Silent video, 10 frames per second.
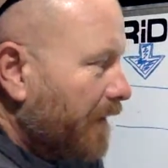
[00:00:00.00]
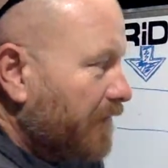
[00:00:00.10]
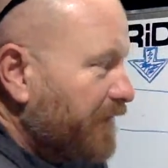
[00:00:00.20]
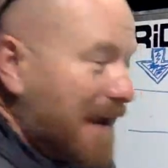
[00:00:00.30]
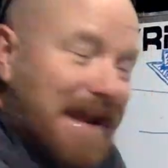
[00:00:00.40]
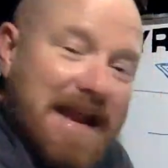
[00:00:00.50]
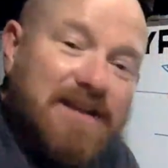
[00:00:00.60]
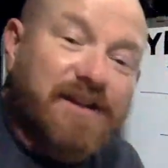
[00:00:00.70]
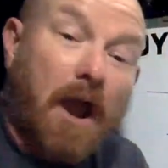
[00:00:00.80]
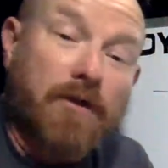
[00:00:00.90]
then it
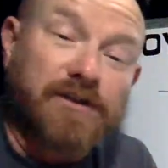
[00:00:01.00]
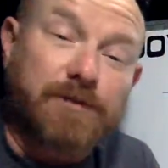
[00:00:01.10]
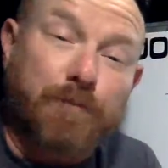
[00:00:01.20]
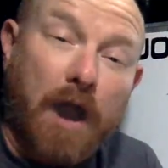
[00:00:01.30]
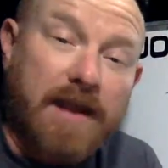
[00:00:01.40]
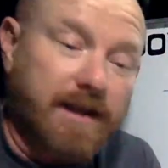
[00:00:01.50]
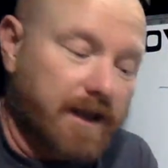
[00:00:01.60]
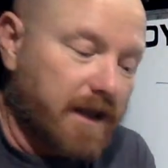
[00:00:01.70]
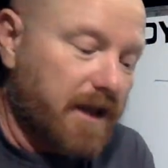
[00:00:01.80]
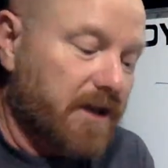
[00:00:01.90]
is going to break.
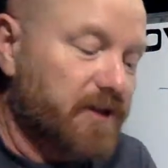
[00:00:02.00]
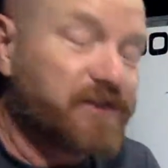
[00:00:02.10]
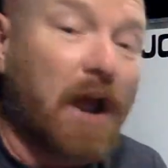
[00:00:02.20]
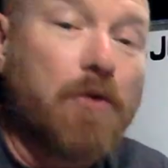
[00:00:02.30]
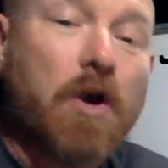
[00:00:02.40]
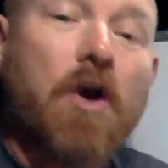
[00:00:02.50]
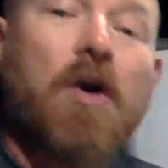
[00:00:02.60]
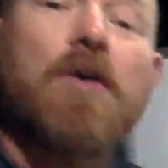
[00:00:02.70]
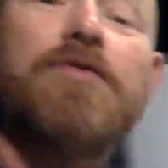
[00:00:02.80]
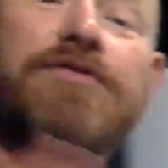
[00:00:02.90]
So
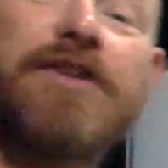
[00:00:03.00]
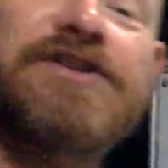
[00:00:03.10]
the